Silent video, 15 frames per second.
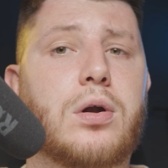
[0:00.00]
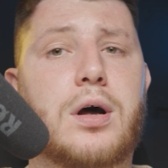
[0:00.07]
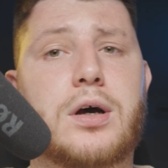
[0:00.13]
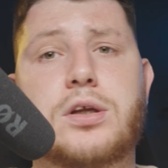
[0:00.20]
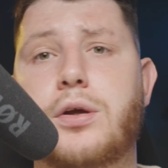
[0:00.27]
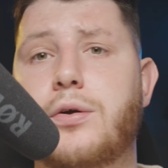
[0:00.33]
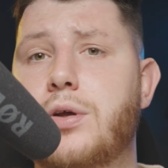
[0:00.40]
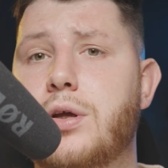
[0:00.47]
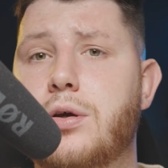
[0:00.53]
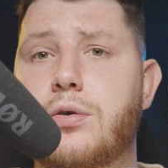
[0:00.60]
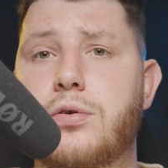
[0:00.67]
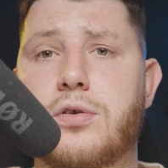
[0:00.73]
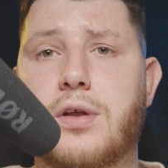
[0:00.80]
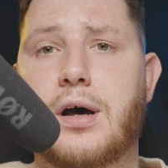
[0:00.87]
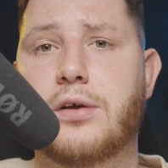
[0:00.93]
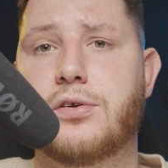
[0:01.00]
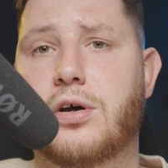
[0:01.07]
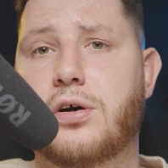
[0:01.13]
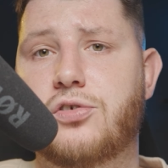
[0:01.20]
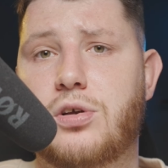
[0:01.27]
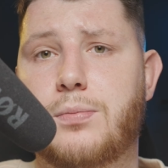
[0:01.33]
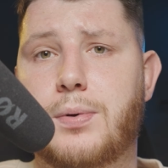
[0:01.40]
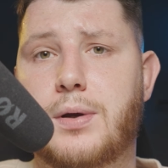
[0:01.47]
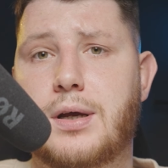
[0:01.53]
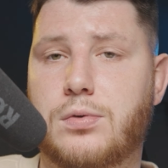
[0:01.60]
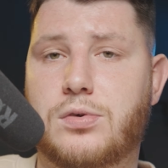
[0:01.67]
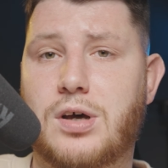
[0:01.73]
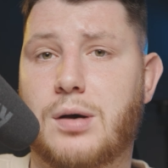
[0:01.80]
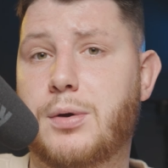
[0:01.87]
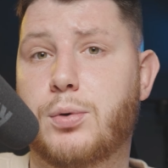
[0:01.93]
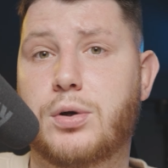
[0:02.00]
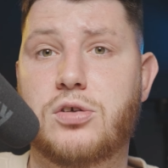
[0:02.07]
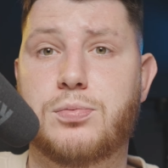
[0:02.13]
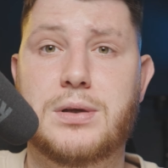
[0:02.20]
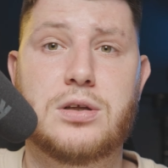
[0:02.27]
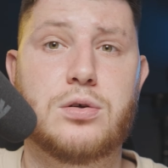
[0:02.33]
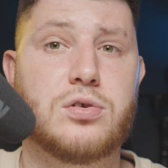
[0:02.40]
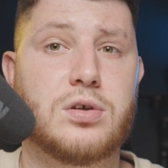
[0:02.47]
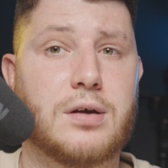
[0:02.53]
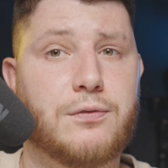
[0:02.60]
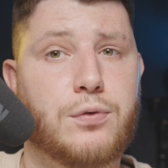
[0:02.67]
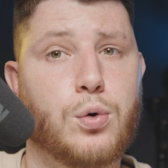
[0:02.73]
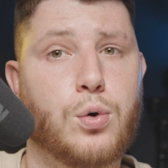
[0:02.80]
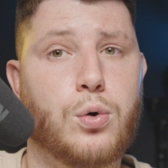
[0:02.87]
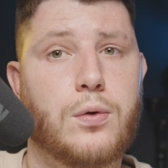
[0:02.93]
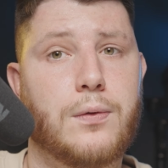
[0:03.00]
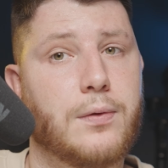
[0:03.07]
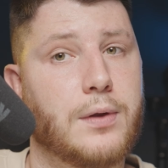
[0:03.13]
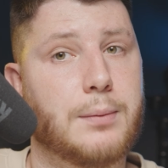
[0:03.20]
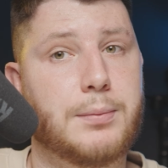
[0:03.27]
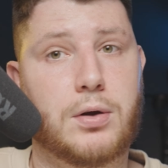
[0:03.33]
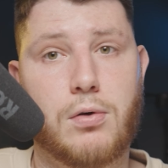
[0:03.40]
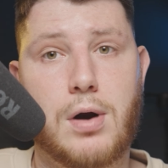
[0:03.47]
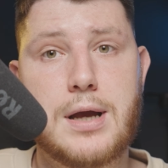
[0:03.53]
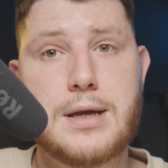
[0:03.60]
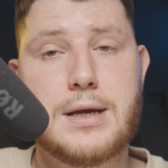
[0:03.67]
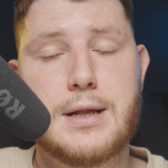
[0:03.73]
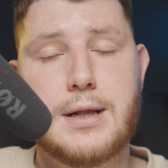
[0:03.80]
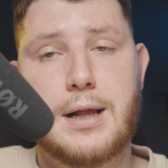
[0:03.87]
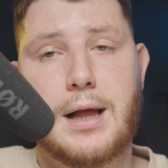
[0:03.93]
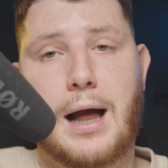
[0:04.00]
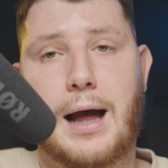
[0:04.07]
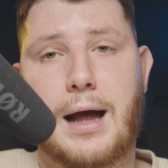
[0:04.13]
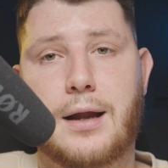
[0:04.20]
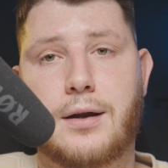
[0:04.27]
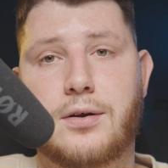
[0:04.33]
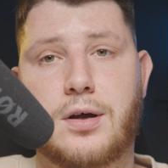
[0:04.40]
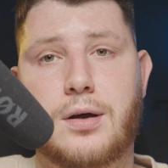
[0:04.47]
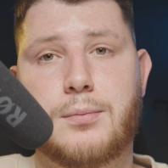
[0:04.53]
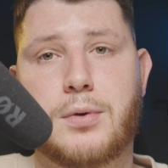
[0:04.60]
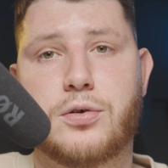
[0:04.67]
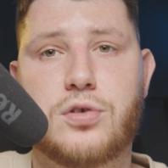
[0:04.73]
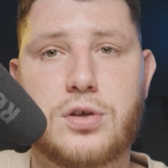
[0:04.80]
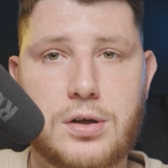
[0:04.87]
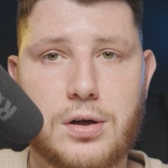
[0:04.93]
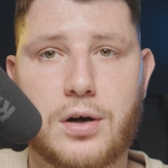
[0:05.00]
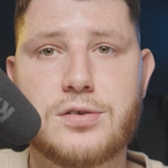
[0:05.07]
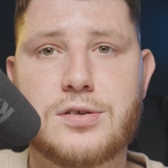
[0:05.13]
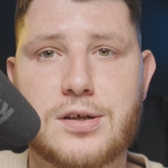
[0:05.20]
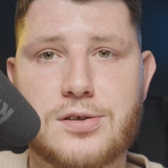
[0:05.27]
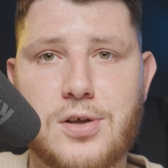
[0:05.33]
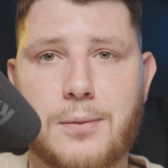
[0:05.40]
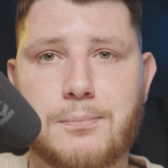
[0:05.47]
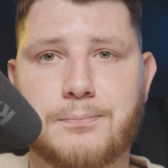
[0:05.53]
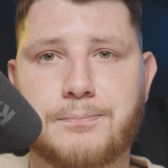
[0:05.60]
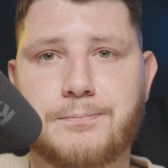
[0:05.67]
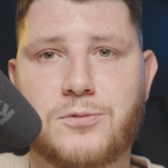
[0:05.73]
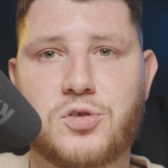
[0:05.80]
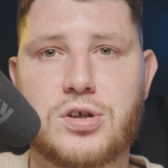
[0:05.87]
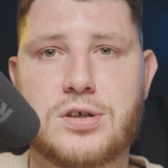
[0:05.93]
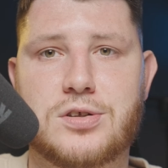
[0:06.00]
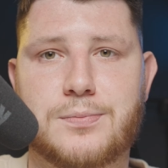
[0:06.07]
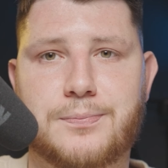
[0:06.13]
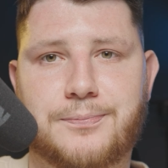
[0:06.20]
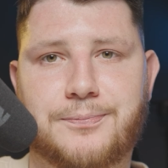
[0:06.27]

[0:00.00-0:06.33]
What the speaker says: light you use that has RGB. Tell me what you've been using it for. That'd be great. And I'll see you guys next time. Cheers.